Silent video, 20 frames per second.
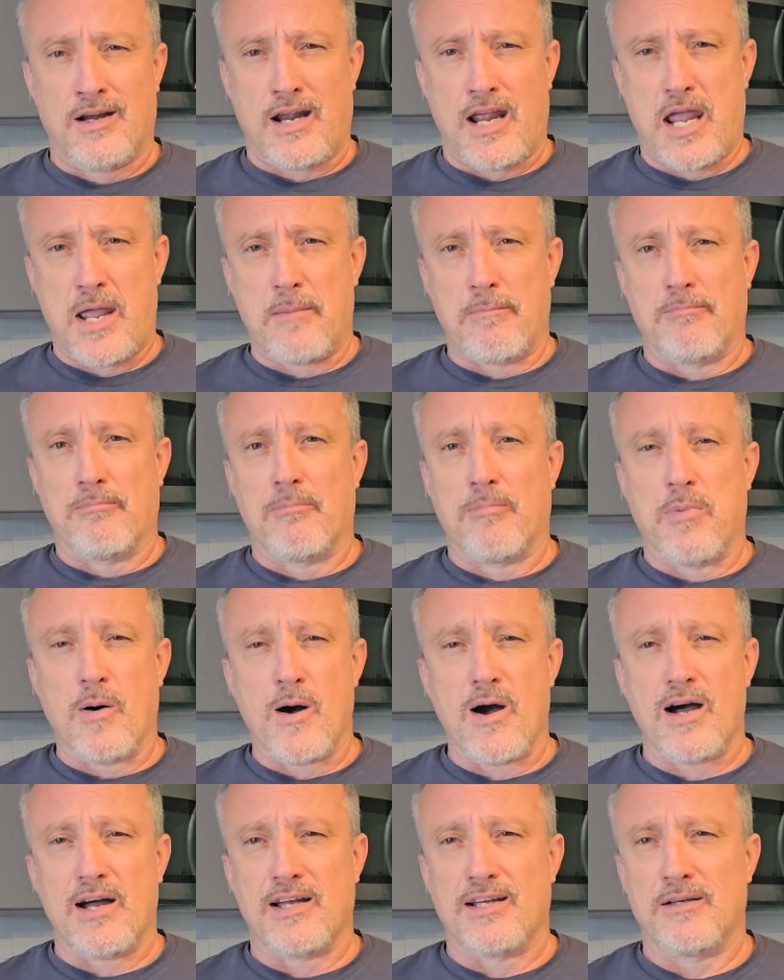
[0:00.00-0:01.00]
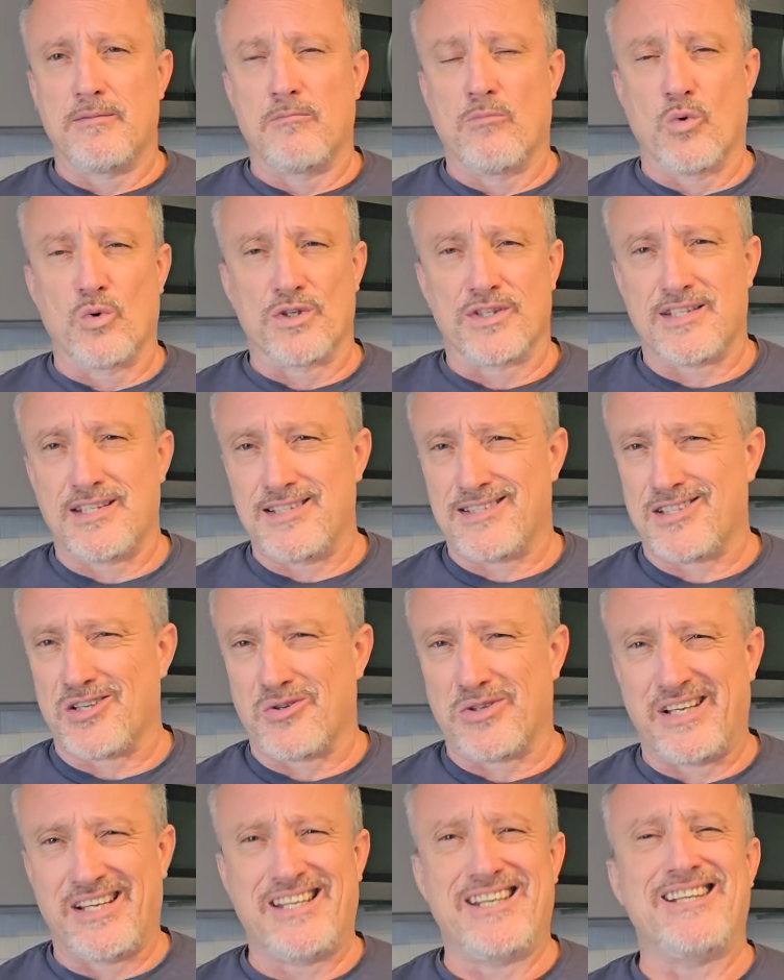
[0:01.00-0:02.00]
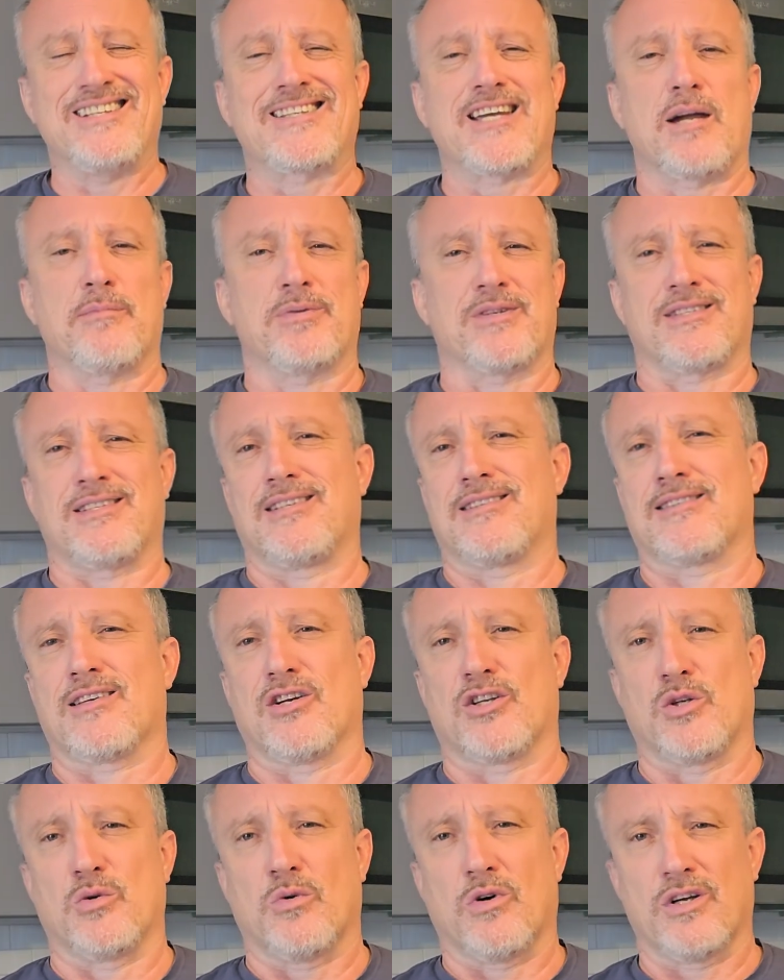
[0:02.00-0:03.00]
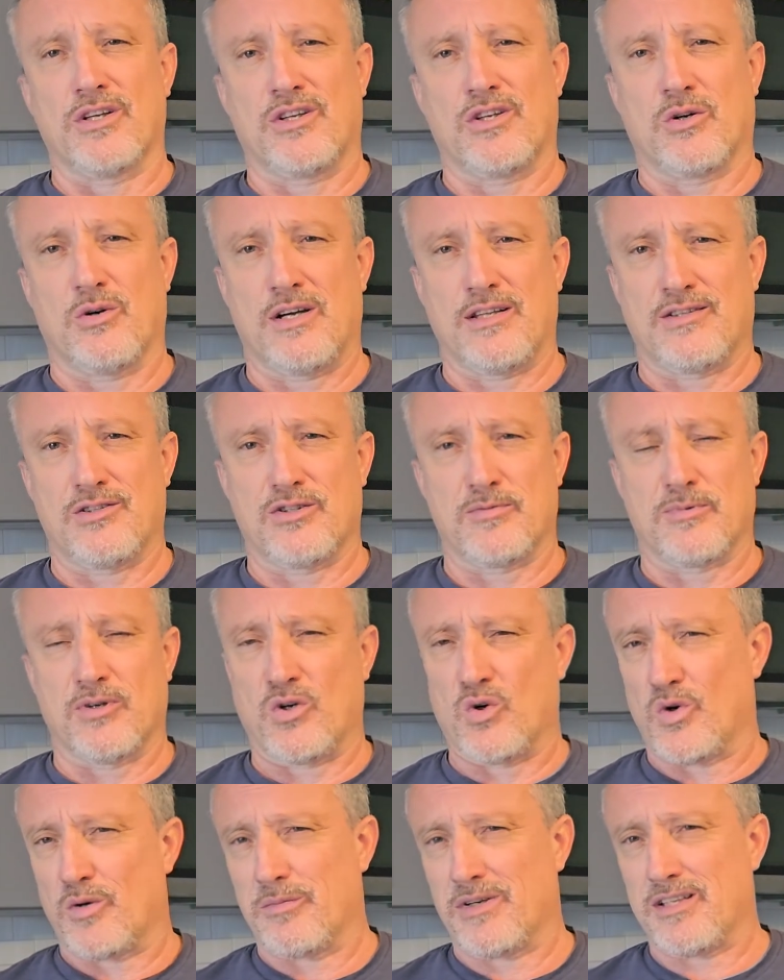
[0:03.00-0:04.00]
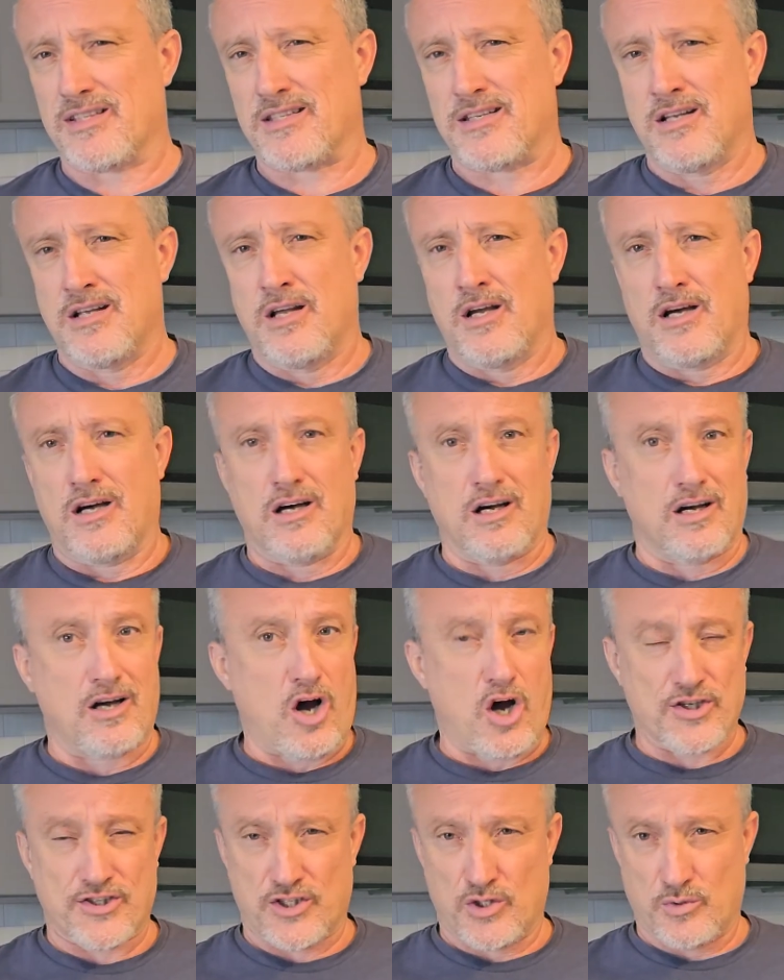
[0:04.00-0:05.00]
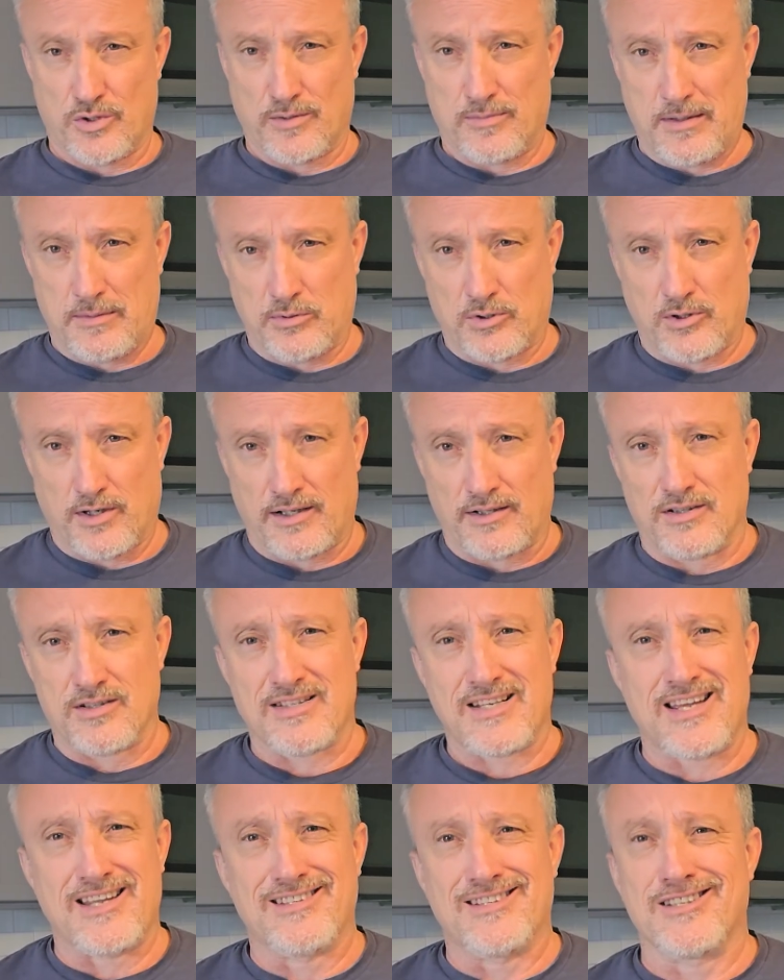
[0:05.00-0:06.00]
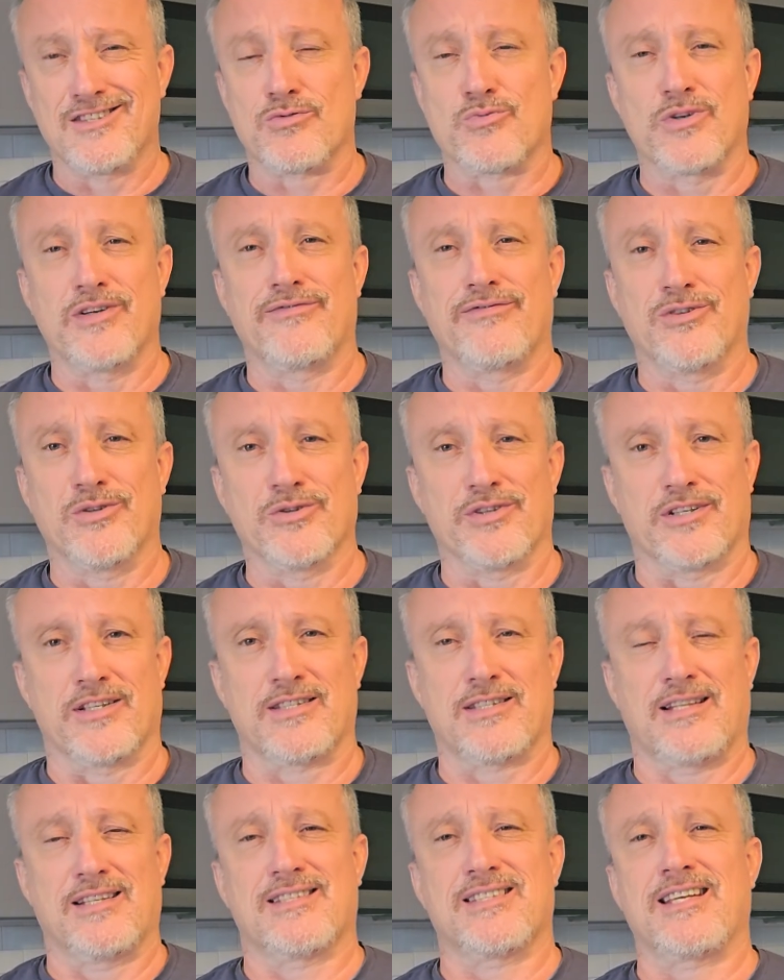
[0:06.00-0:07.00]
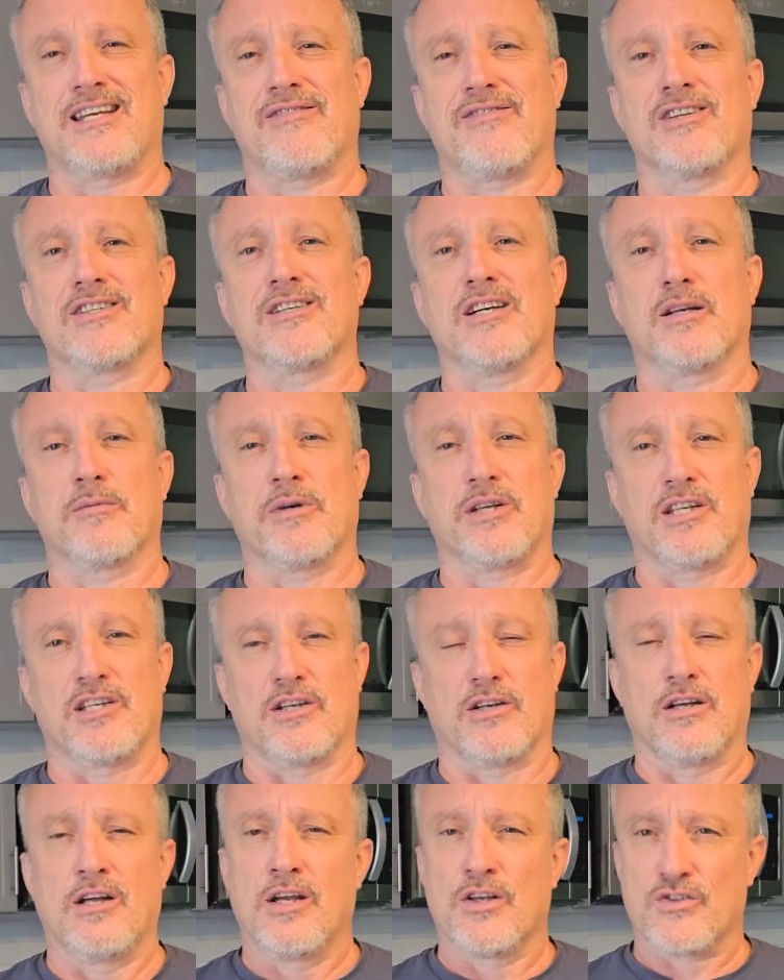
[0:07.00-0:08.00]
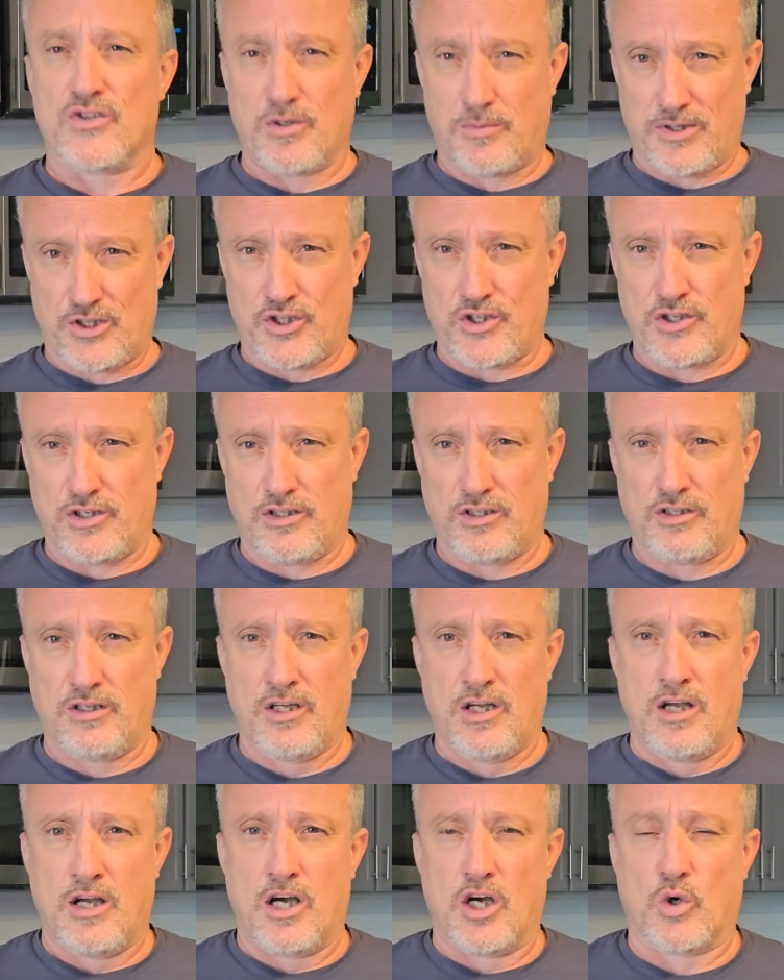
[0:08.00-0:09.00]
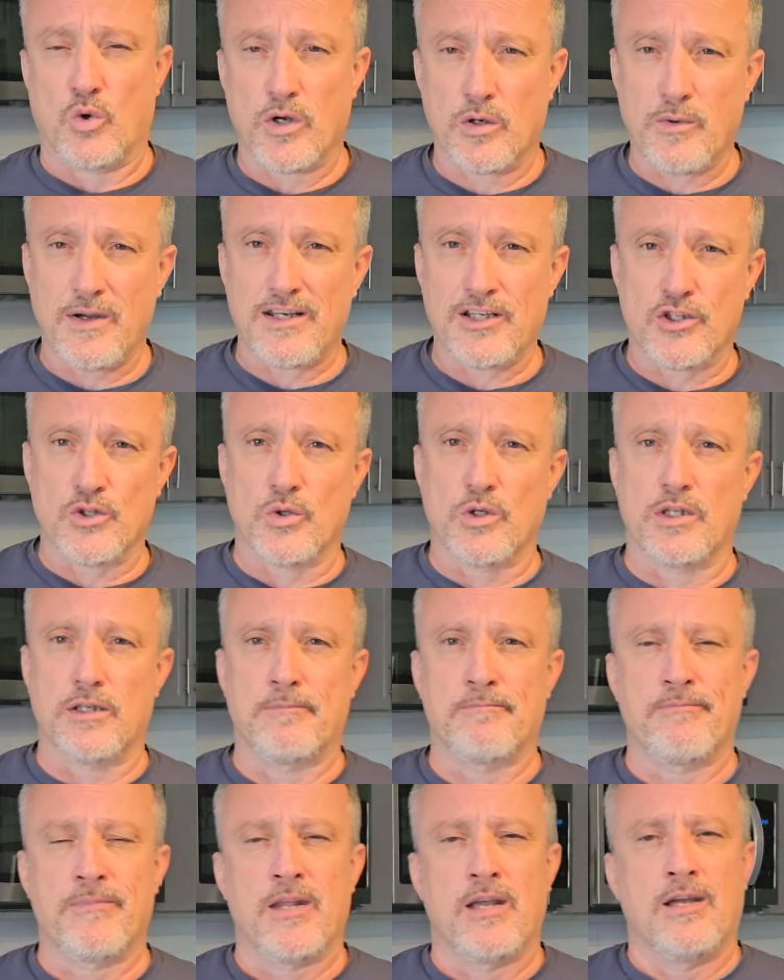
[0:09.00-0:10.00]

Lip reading: and buy more sea salt, any type of sea salt you want. You don't have to use McCormick's, also with the pepper grinders, and just refill this and save a ton of money here. So I'm gonna show you a quick way to do it.